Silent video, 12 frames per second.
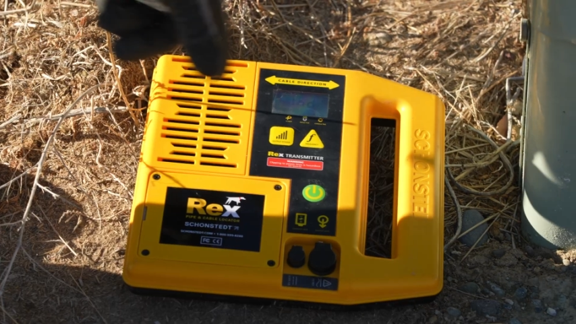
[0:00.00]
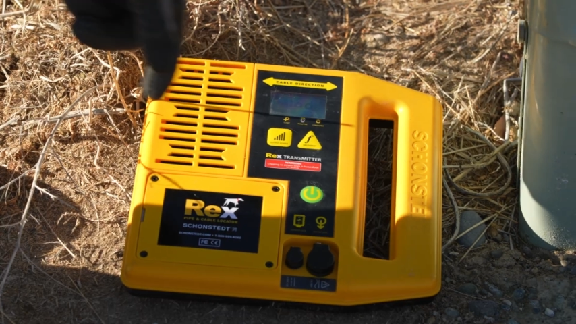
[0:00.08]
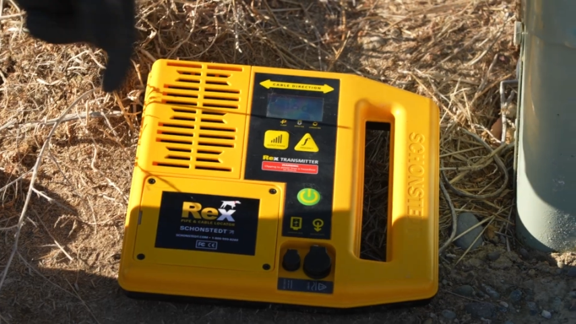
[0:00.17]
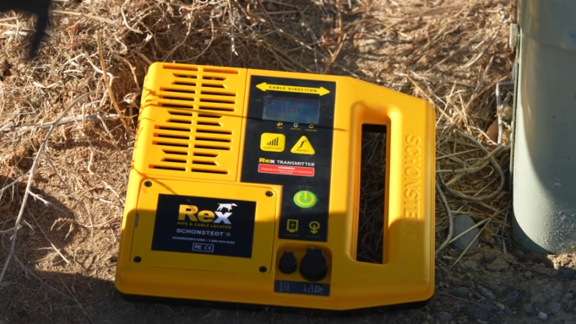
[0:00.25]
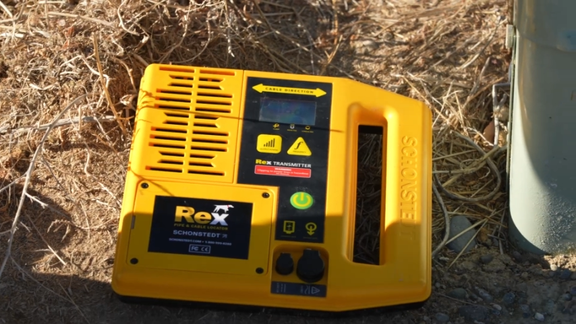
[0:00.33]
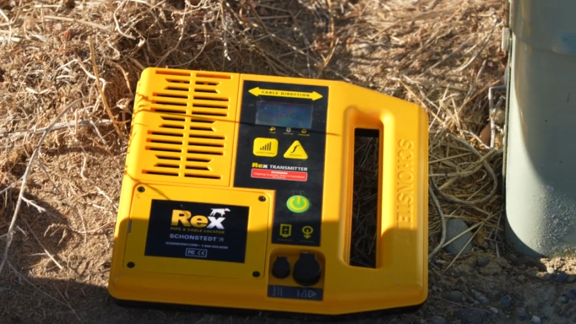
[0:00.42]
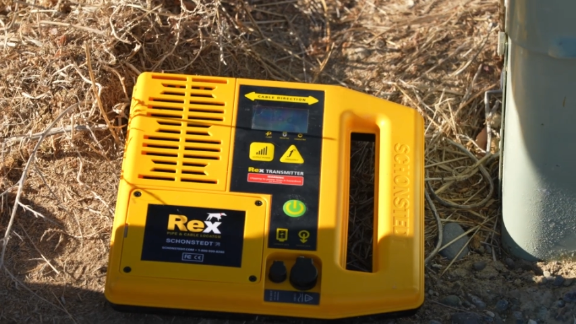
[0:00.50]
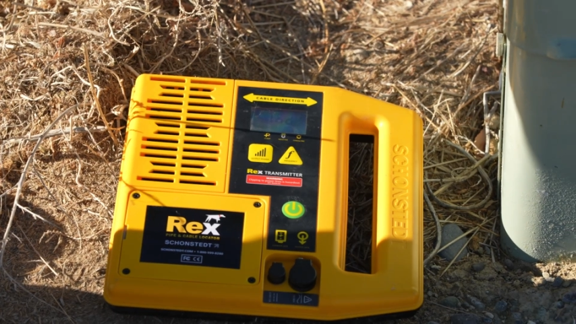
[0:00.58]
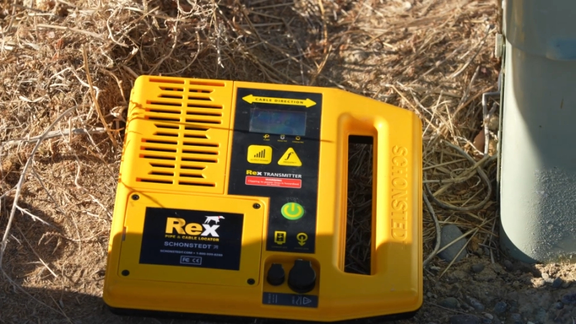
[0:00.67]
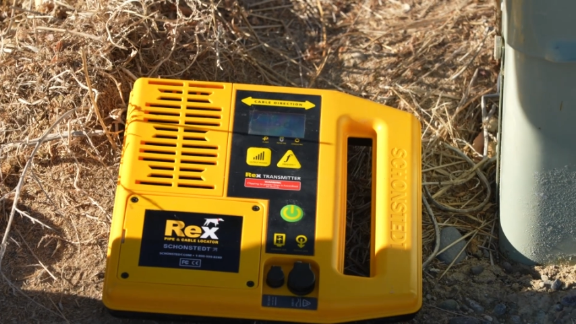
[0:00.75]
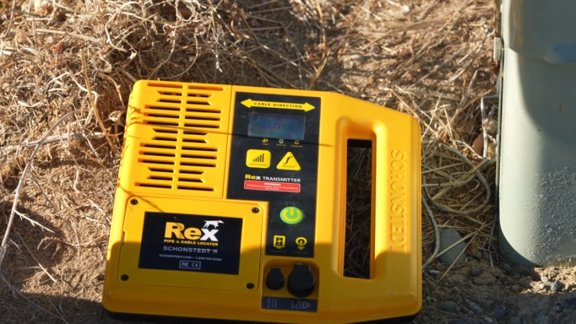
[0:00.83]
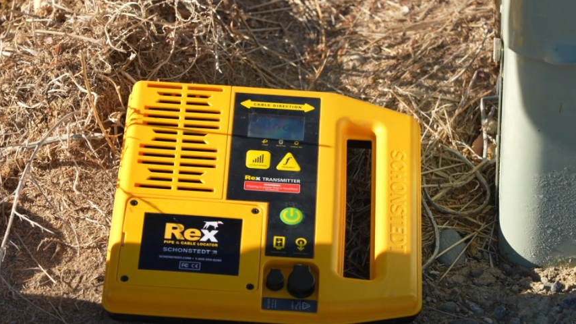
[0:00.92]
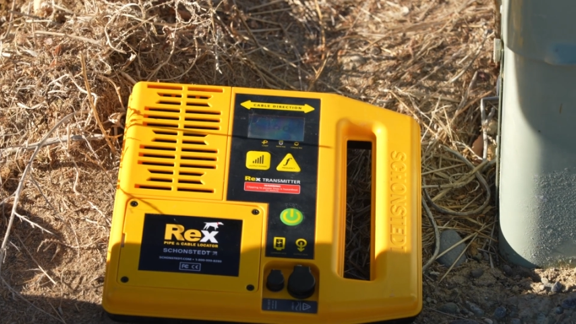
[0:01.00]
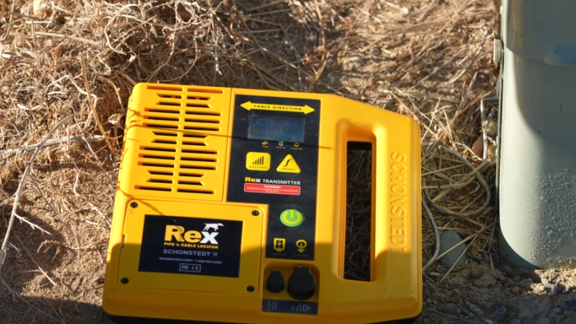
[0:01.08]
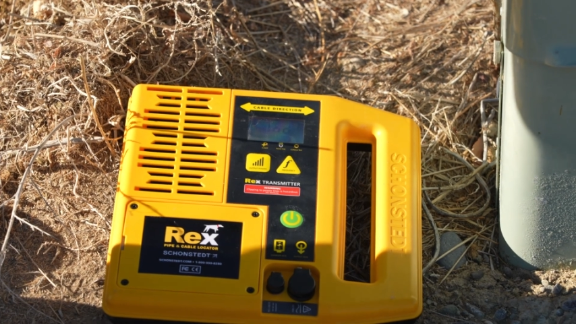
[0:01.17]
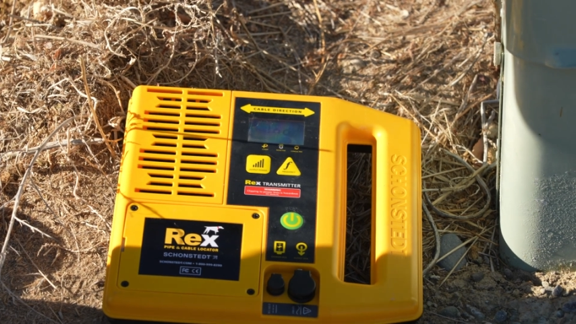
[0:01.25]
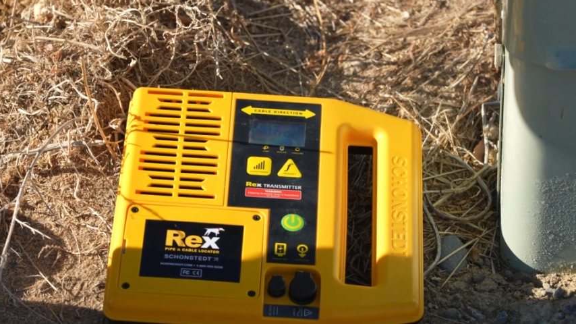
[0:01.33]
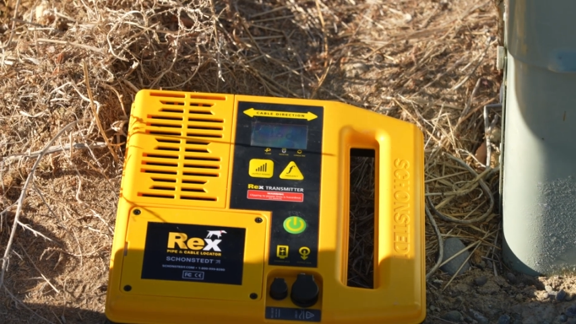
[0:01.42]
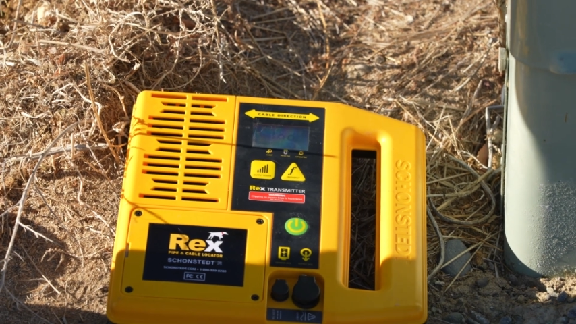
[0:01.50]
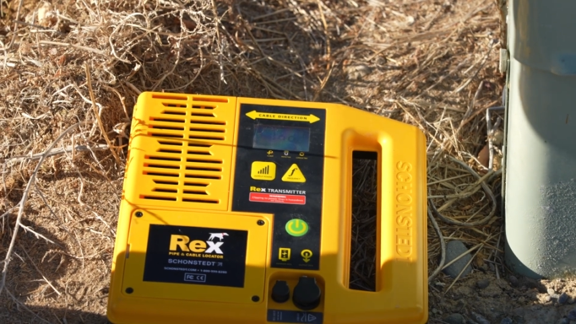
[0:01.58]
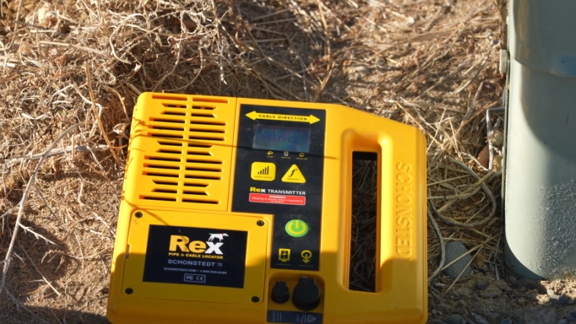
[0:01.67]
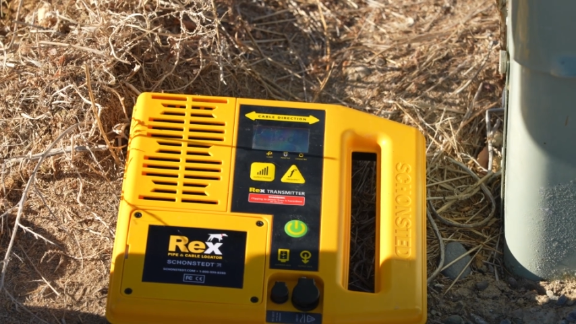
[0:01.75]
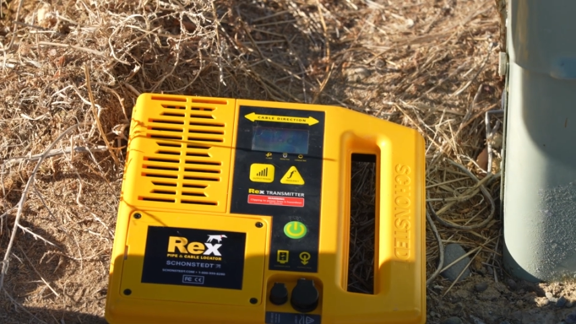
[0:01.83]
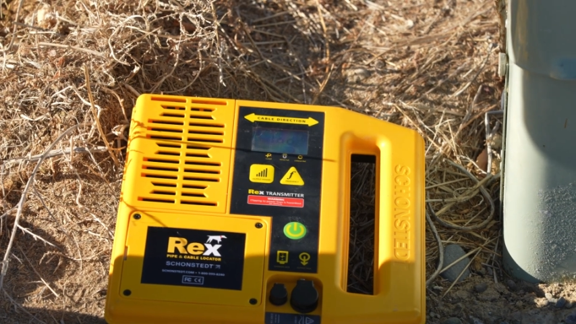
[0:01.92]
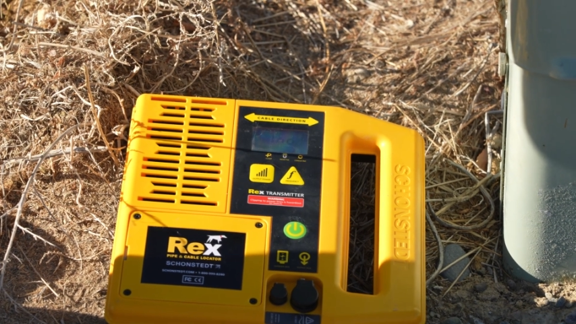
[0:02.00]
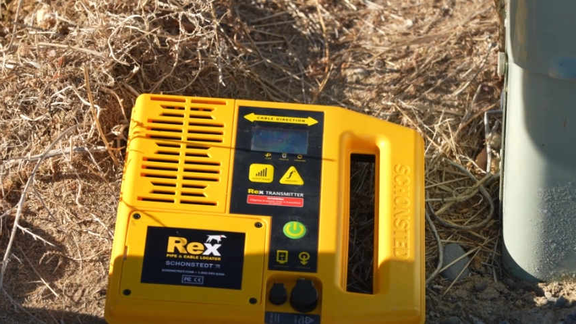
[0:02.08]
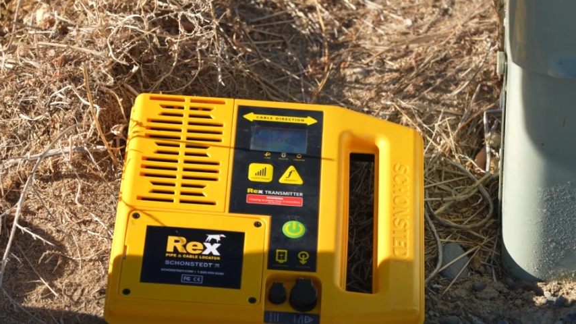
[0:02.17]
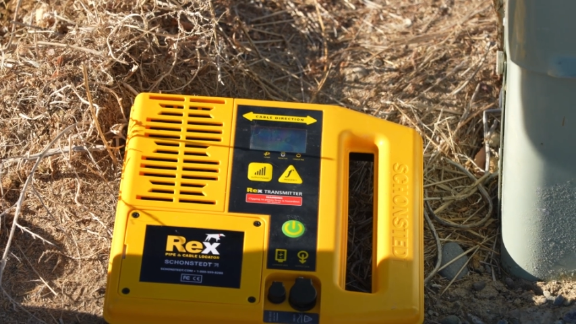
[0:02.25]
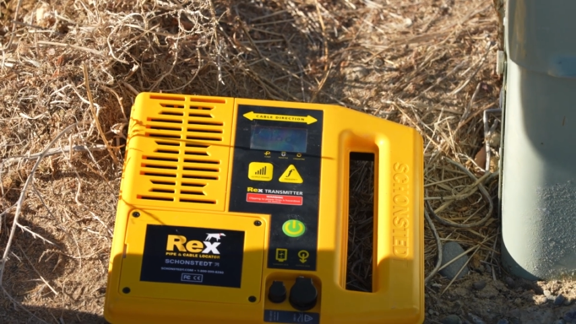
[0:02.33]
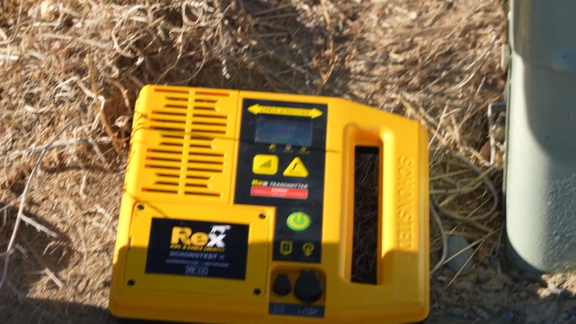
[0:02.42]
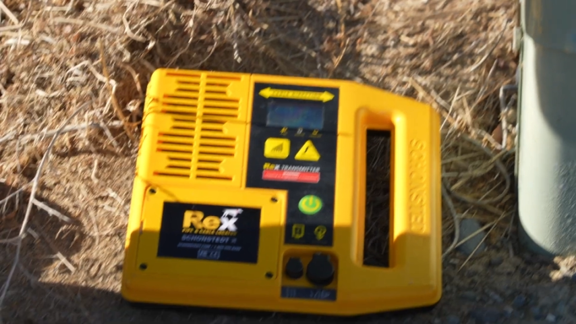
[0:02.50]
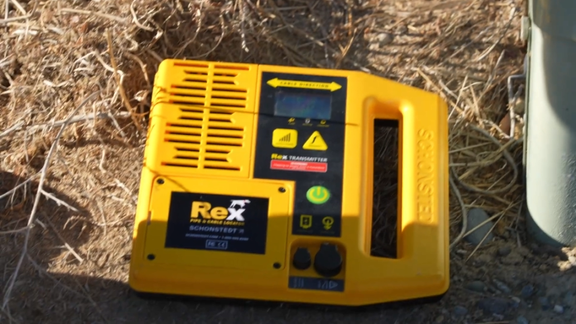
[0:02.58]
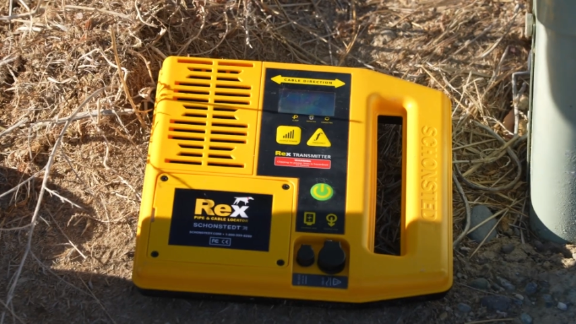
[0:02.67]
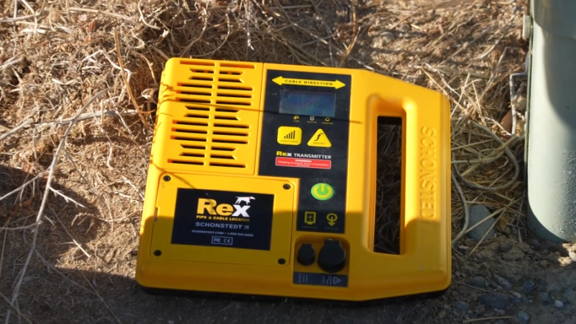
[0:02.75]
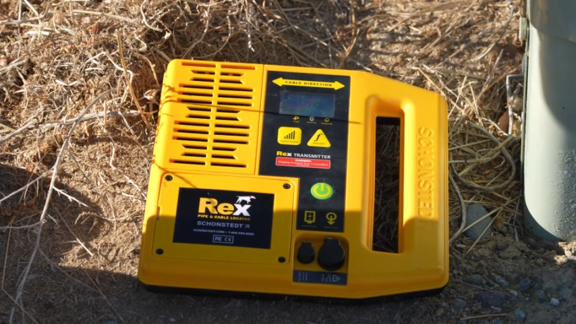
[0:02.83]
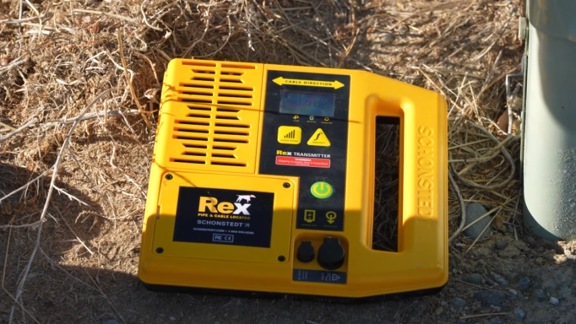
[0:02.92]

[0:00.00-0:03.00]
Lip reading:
No face is visible, so there are no lips to read.